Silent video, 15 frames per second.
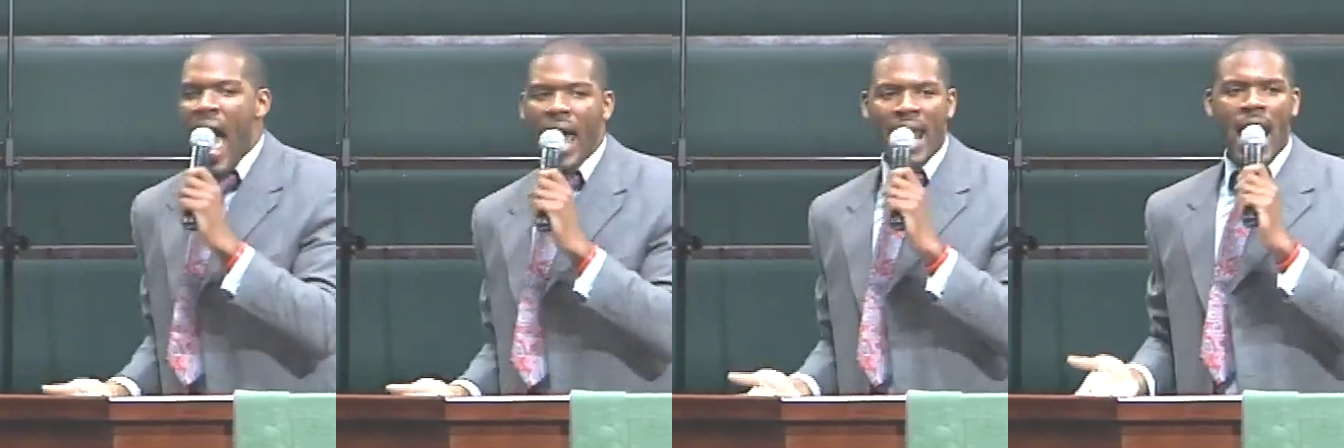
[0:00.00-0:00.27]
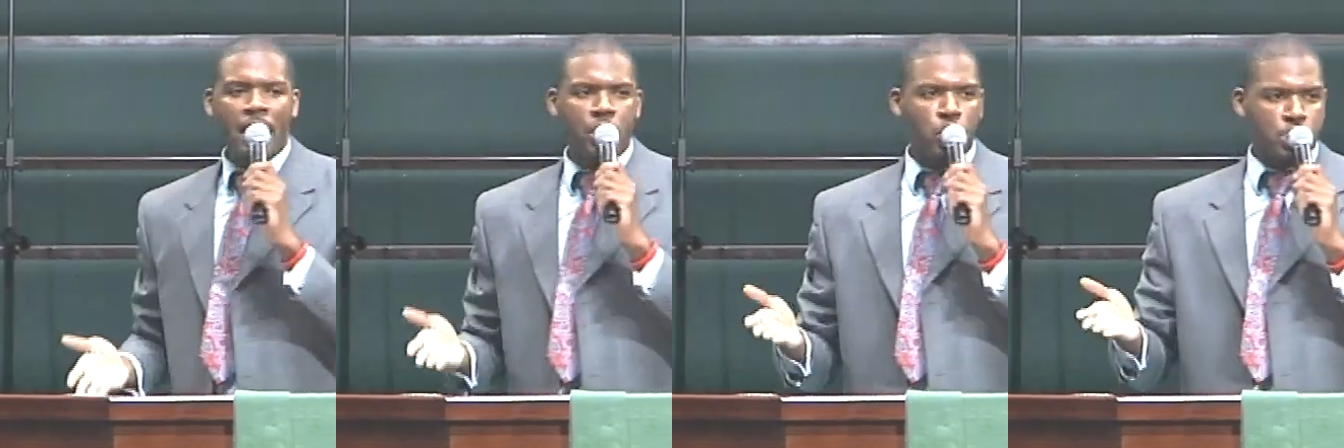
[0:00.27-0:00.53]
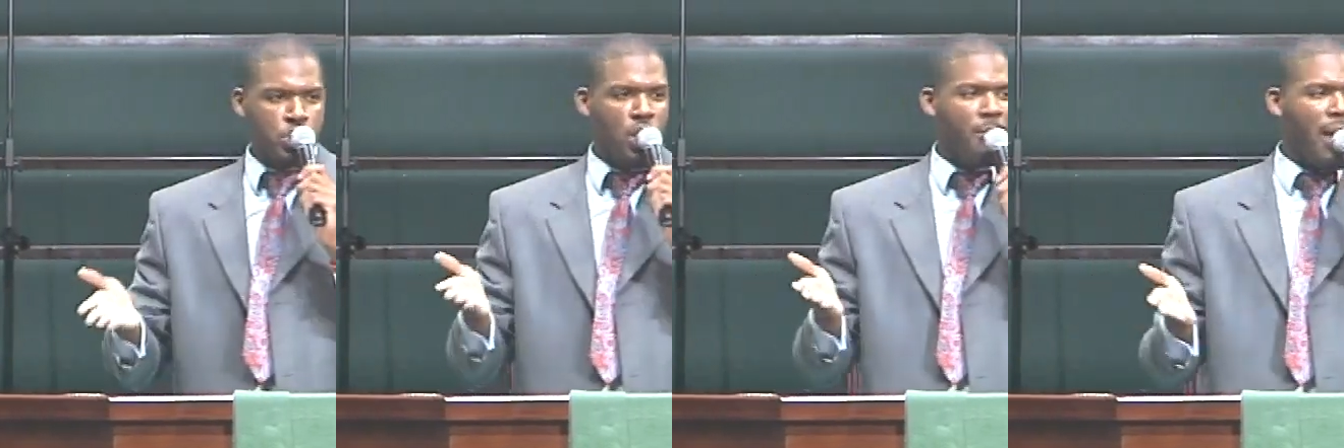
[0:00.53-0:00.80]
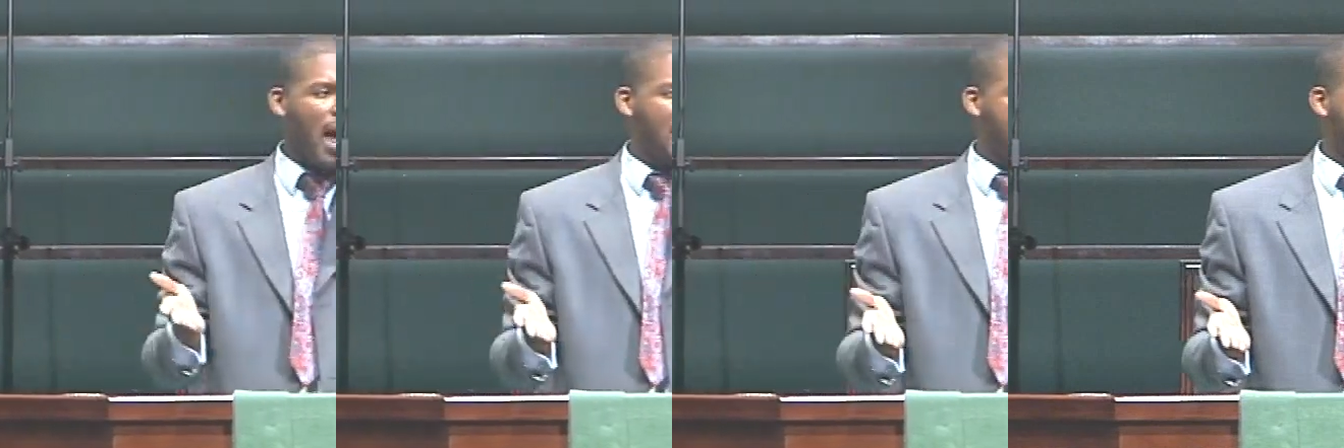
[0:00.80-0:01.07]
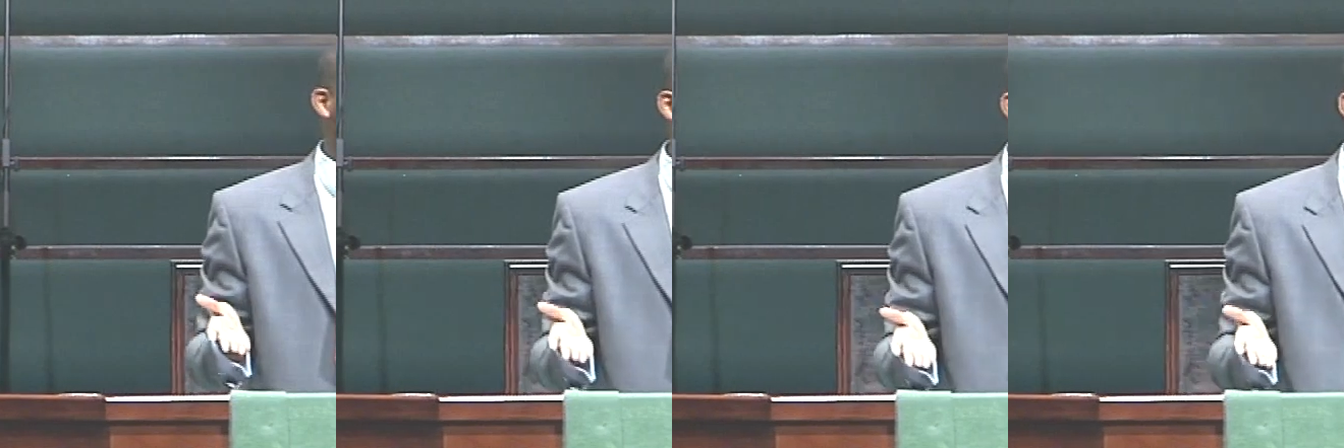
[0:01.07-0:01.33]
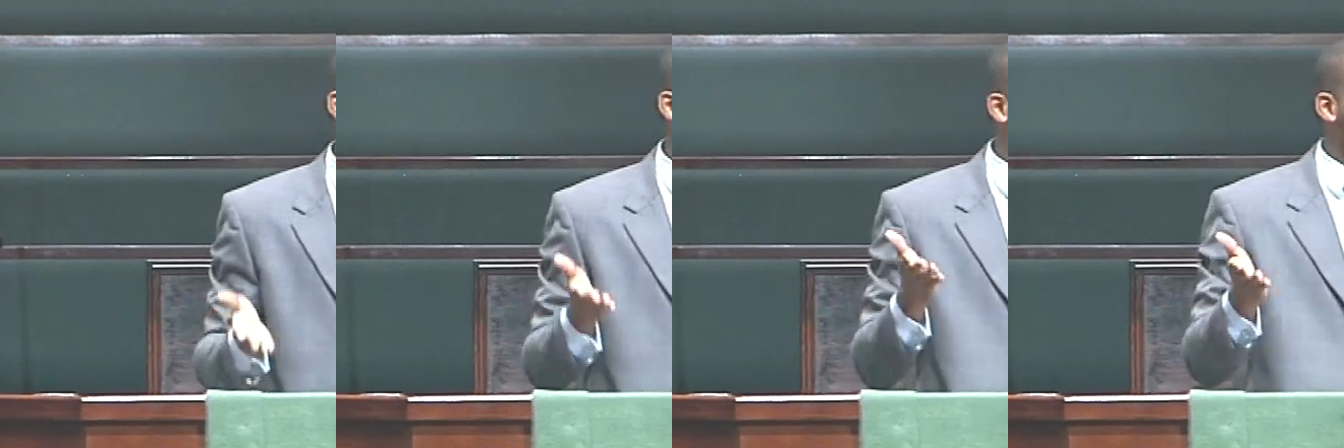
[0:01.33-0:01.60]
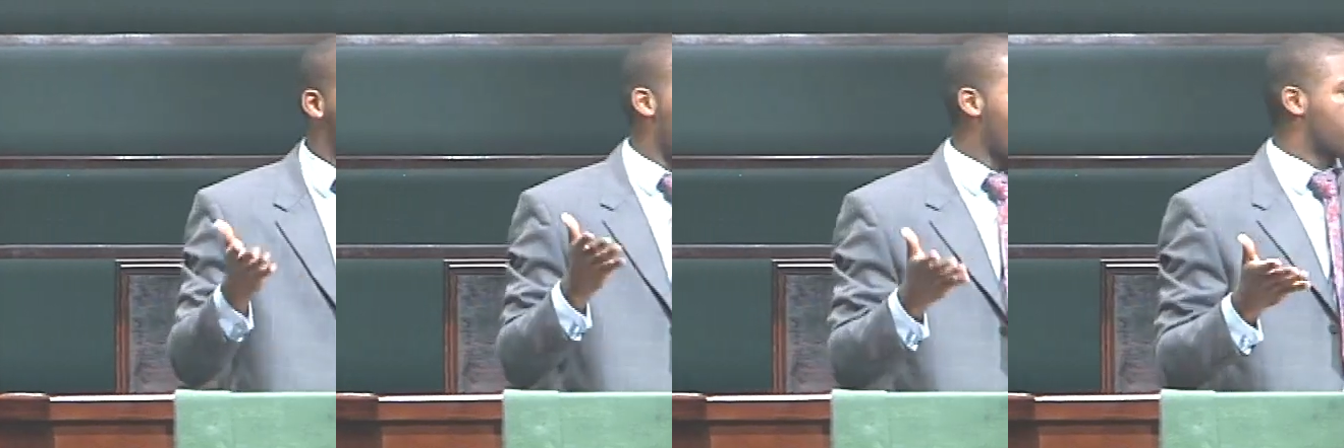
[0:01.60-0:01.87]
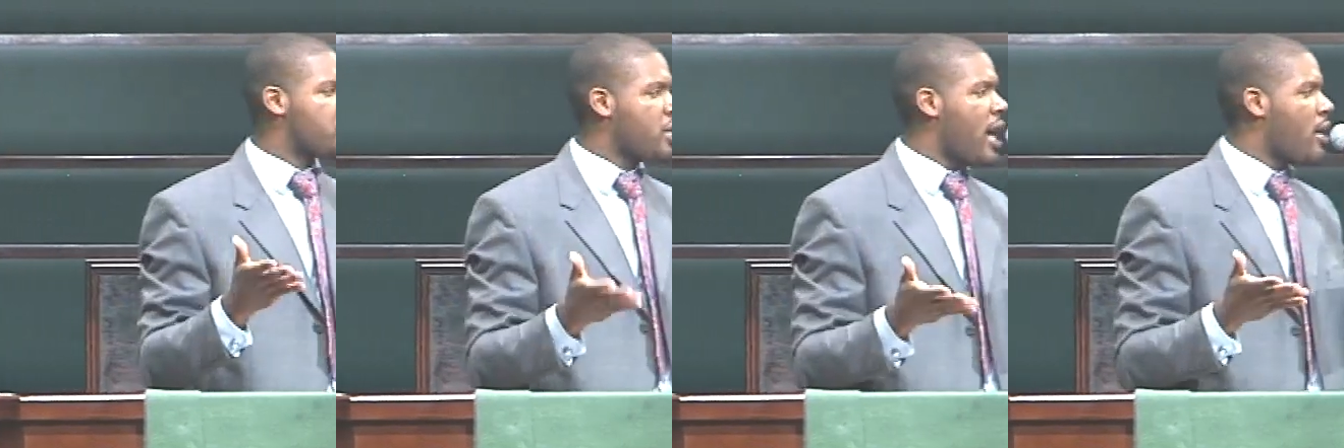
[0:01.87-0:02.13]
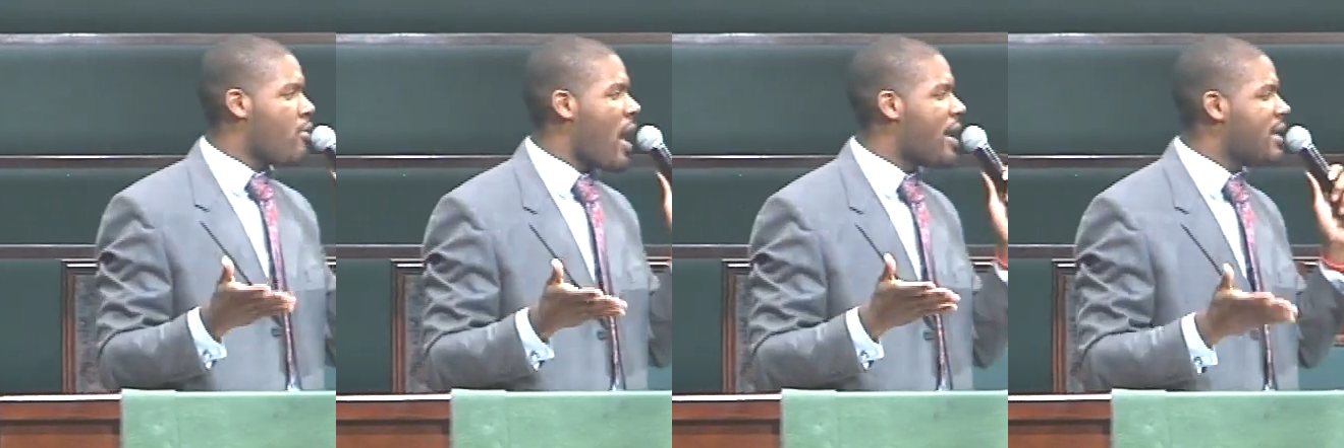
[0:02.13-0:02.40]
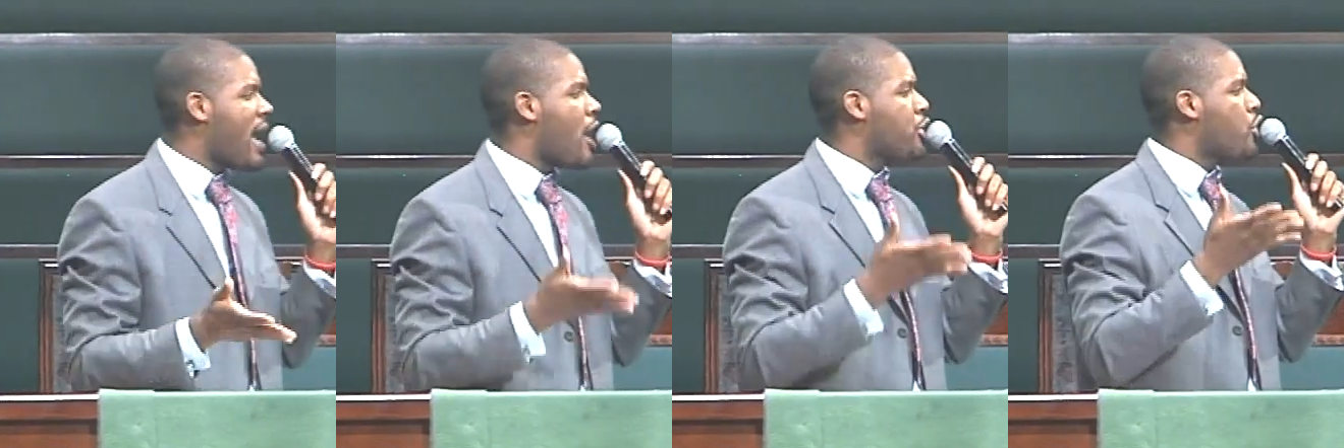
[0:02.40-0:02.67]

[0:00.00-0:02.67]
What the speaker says: And I know somebody in here, I hear God saying right now,